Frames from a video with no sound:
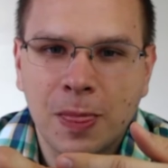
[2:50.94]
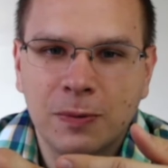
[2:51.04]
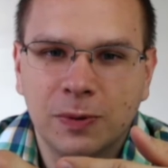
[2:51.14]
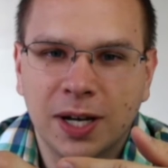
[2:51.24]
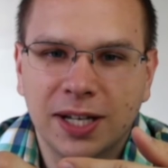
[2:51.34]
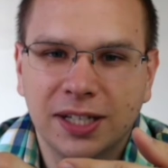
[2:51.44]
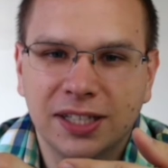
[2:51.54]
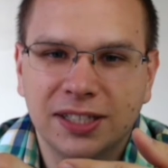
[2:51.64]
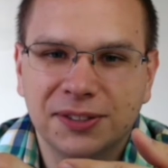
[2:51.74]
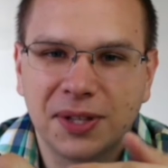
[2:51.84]
right?
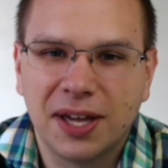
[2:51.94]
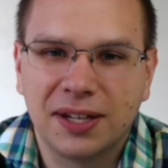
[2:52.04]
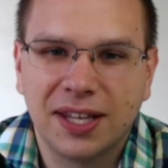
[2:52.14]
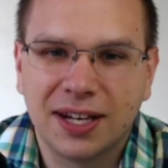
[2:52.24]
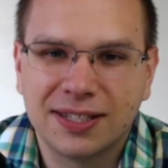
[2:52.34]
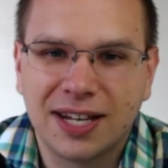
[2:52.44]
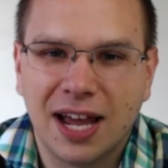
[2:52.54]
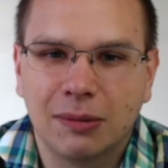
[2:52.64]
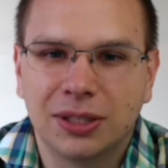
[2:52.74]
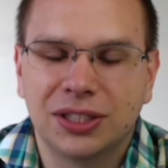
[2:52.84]
And so that
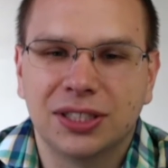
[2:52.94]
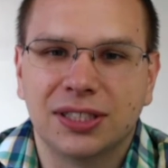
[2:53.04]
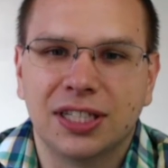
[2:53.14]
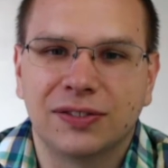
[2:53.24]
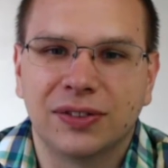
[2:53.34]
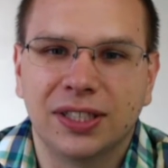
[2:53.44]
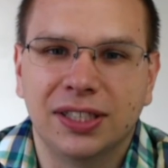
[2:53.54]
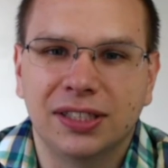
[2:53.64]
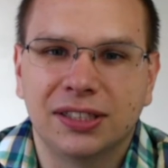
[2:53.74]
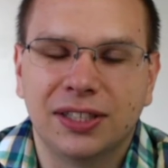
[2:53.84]
establishes
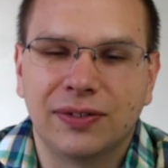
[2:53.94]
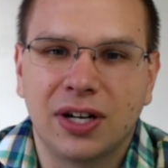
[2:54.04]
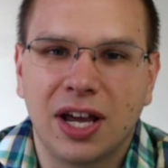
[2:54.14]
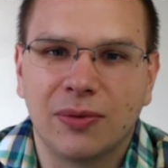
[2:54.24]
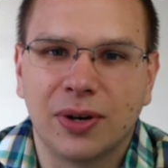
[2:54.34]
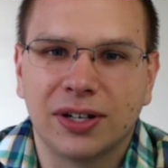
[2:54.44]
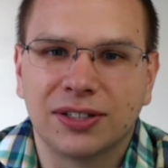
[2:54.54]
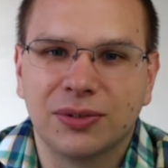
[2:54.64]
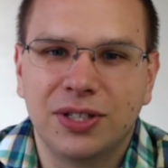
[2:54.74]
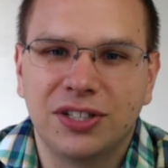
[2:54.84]
different
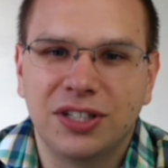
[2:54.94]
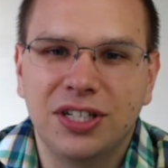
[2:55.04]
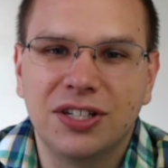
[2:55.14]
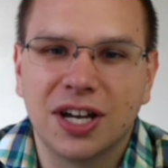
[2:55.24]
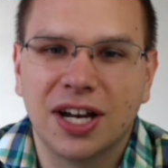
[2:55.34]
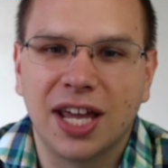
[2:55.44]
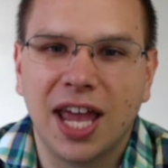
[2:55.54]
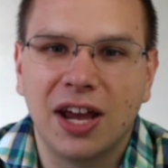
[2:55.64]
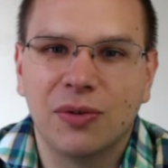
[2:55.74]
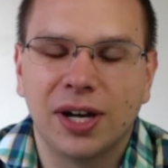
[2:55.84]
networks. So each kind of
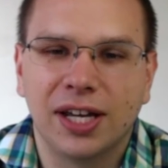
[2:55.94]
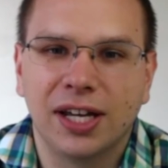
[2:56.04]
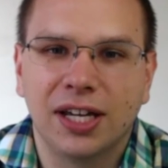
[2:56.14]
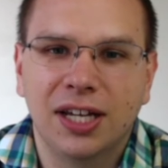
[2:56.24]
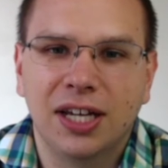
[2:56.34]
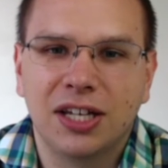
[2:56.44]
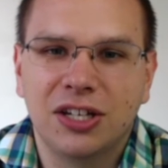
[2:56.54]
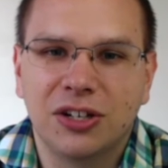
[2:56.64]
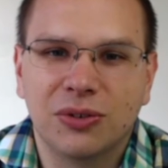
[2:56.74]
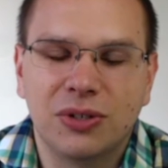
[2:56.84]
gateway,
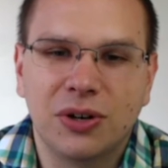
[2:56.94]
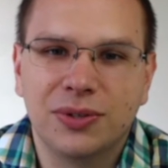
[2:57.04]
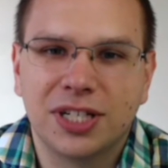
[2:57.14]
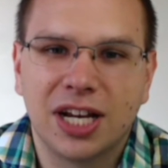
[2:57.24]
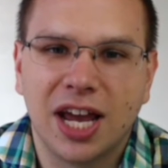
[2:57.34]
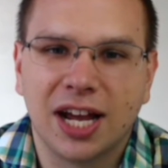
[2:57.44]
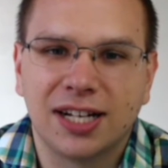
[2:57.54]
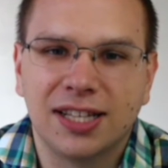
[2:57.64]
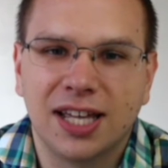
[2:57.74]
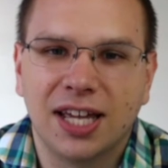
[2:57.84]
nodes connect,
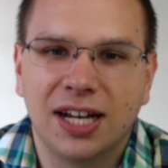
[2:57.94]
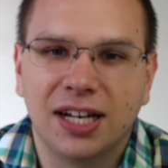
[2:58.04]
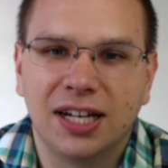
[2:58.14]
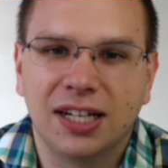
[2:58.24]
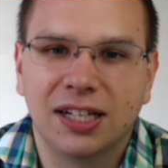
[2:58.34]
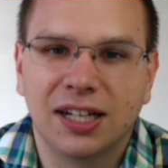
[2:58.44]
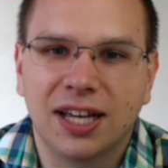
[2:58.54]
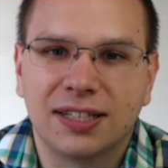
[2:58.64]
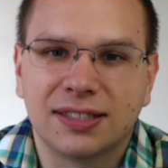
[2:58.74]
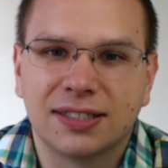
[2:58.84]
and then it
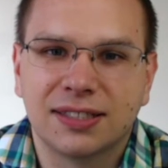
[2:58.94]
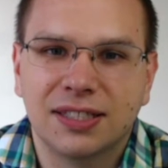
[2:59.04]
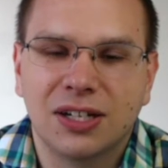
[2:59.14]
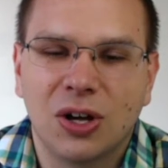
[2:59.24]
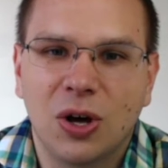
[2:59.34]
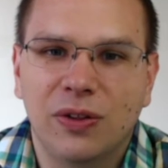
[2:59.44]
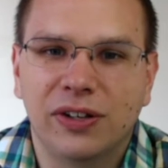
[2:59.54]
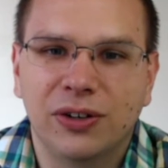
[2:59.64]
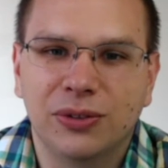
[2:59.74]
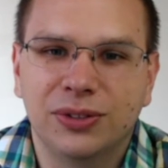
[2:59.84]
lets all the
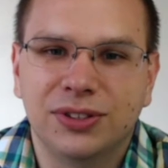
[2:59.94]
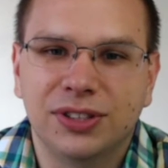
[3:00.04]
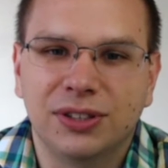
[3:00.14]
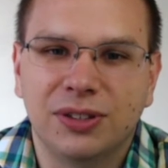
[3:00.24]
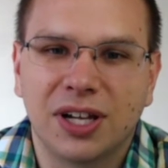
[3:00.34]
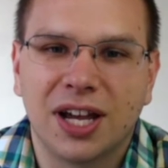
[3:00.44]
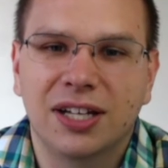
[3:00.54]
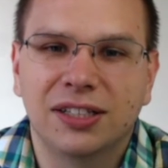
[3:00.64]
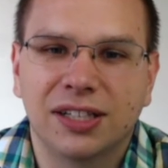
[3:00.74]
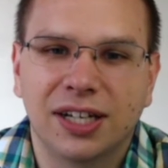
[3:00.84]
nodes. It
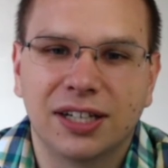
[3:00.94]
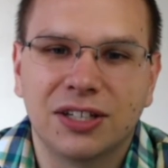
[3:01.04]
kind of like